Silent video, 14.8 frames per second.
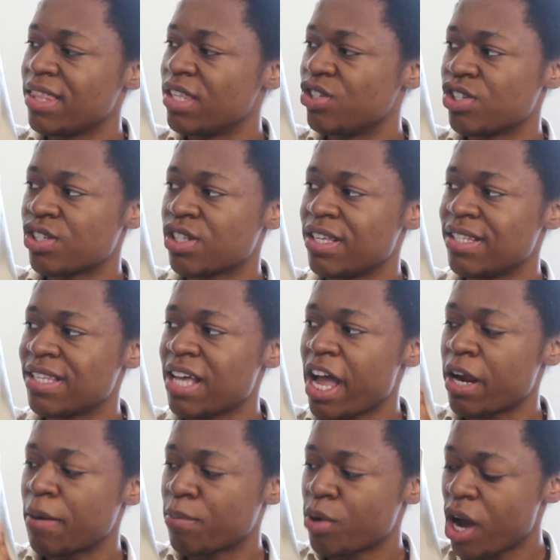the, just the
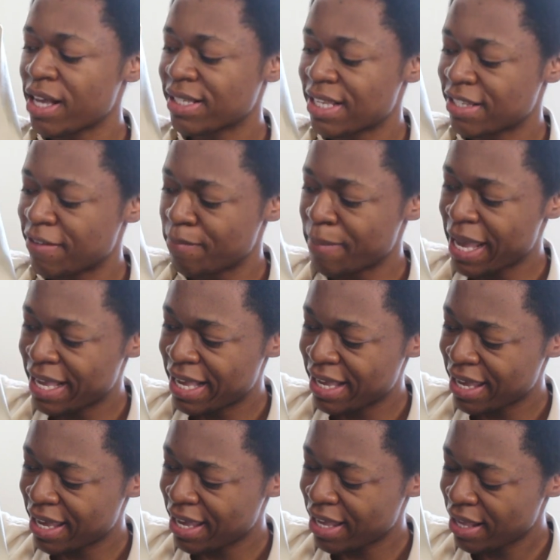entire process of
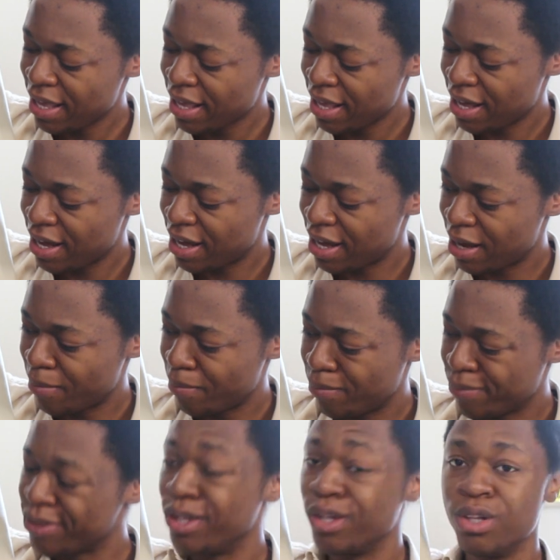making it,
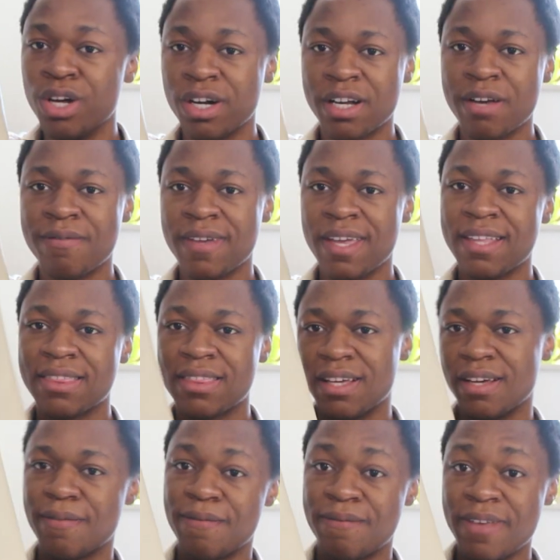um, the look of it,
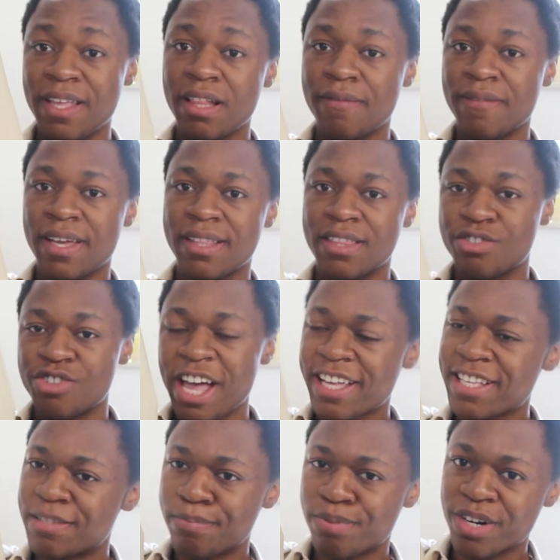the feel of it. The
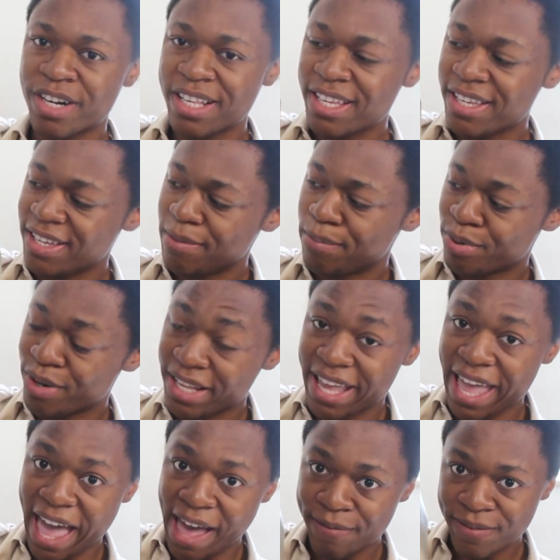jacket's pretty,
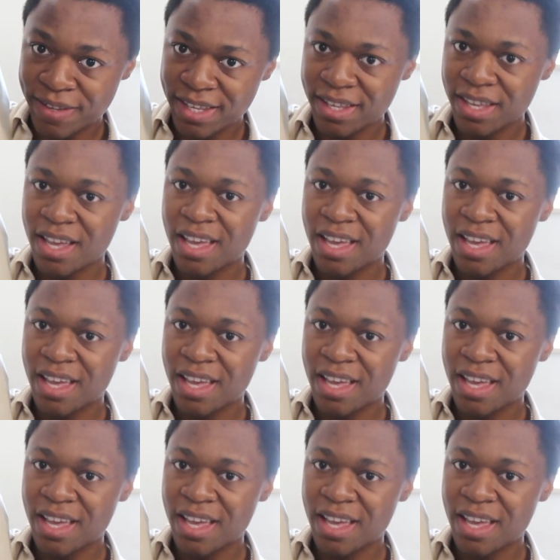pretty hefty